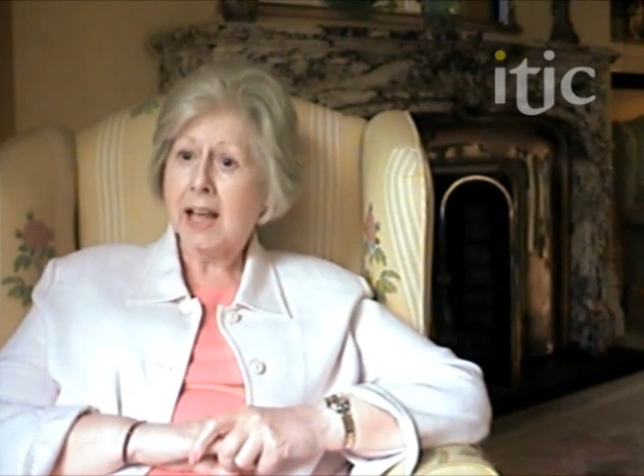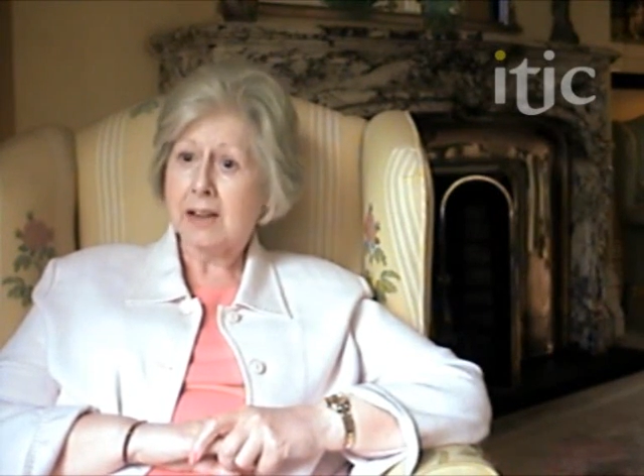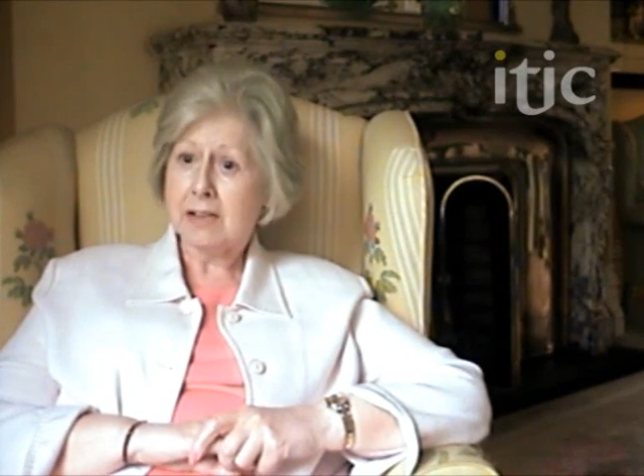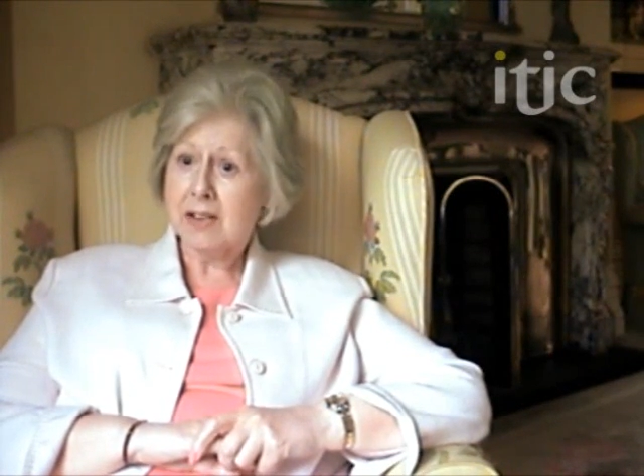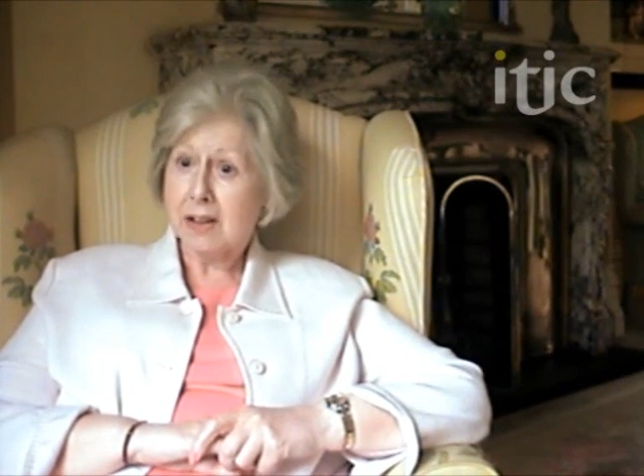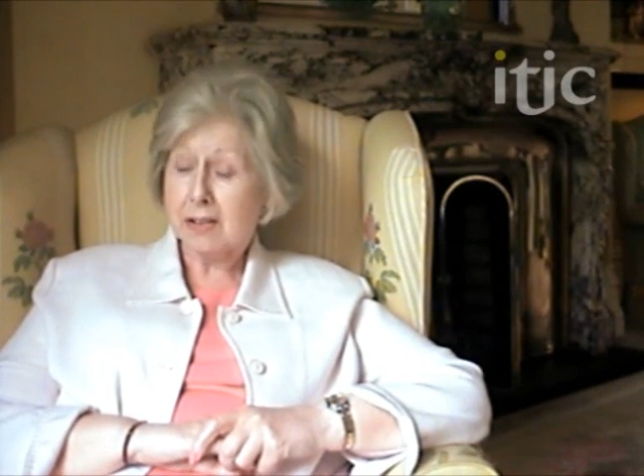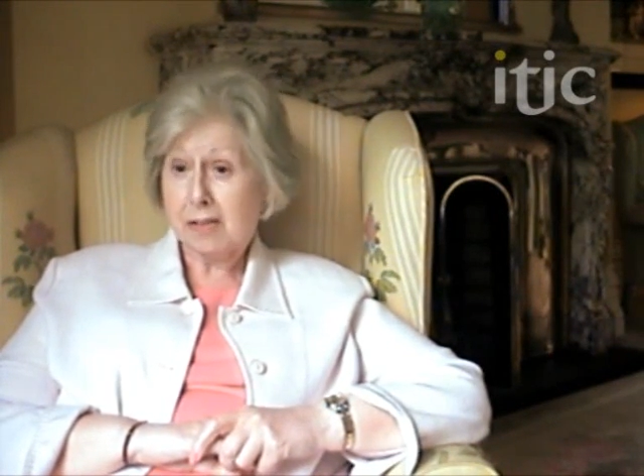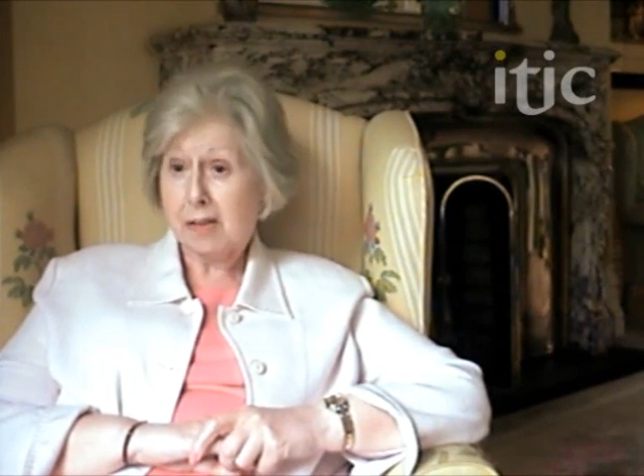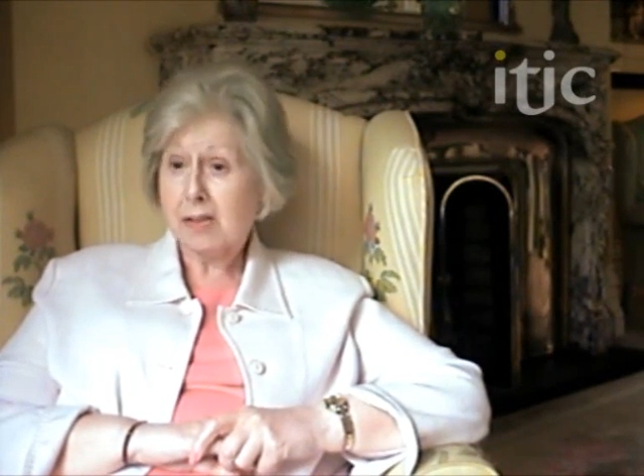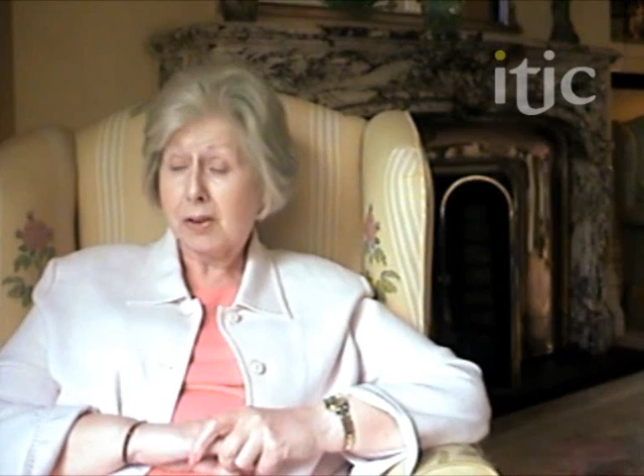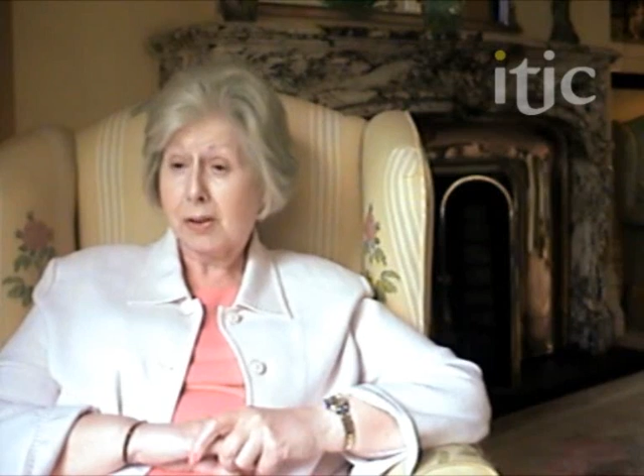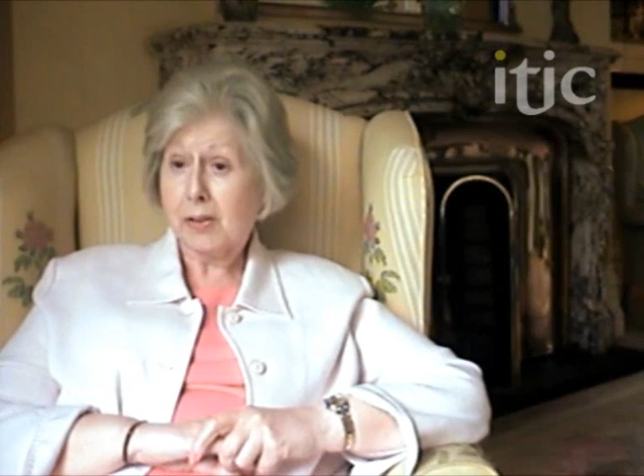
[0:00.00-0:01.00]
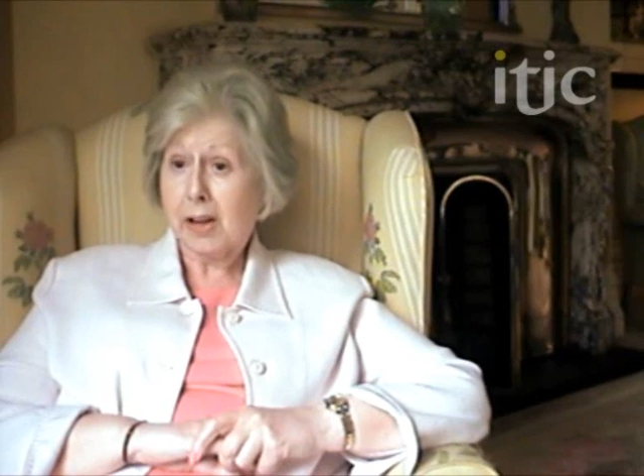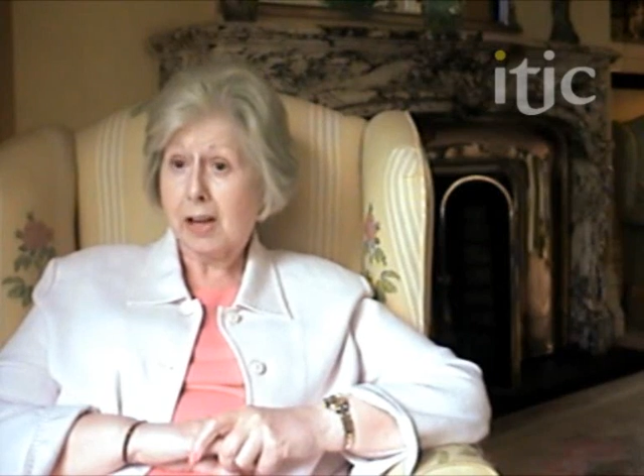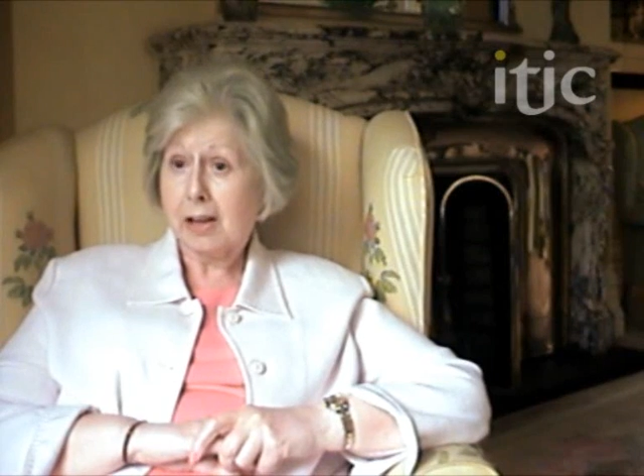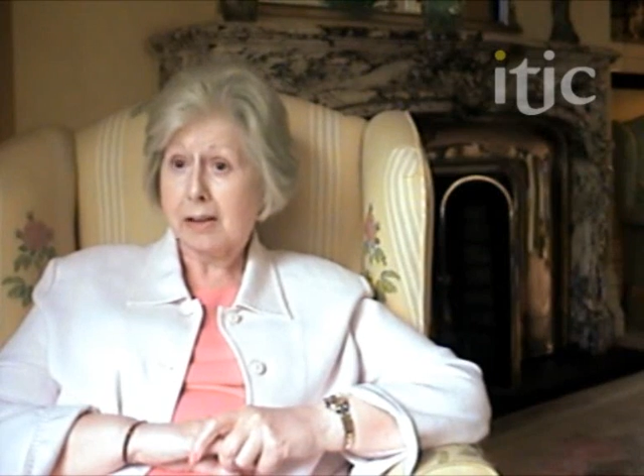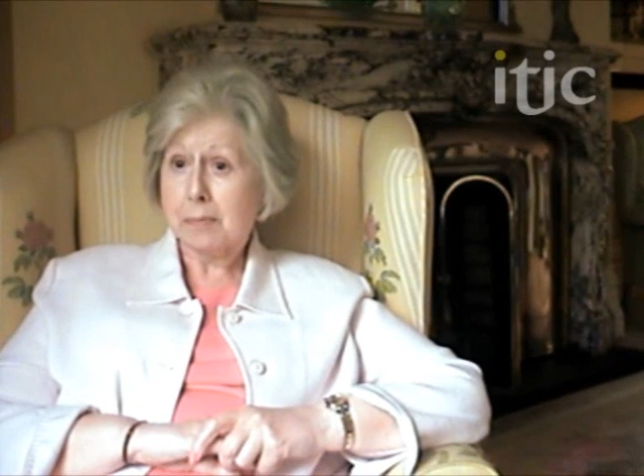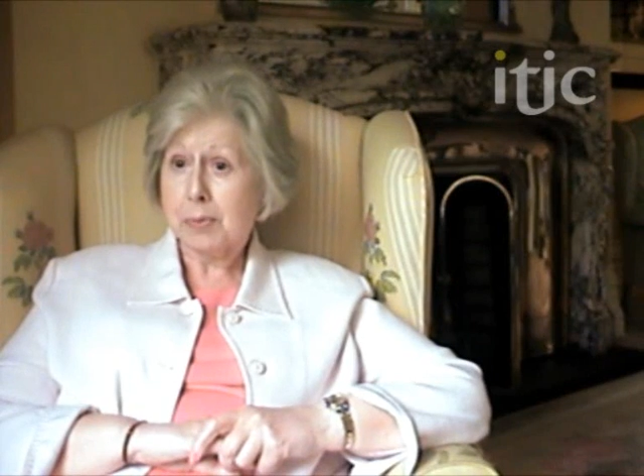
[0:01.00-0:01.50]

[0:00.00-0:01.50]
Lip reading: And in